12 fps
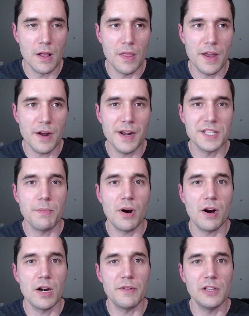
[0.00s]
There, it's a
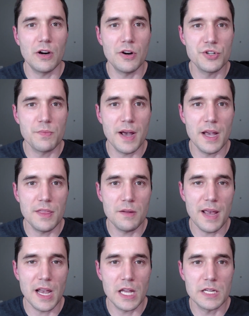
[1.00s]
part of a larger Python
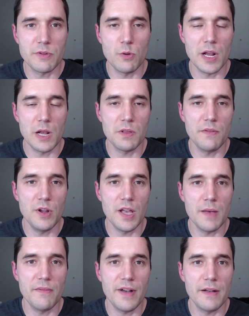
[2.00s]
package for working with video
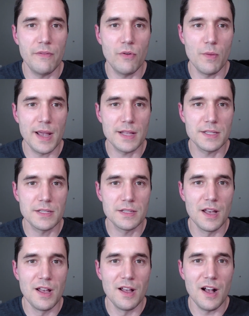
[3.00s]
game file formats.
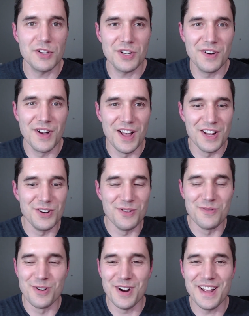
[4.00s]
Also, don't
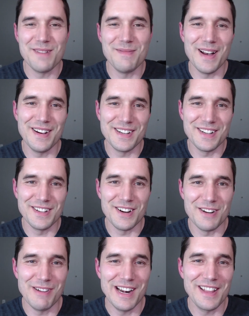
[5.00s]
worry about
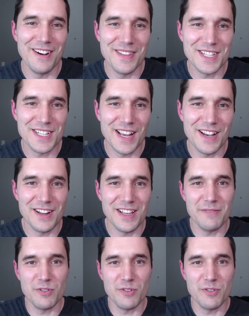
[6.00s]
uh, writing all this down. It will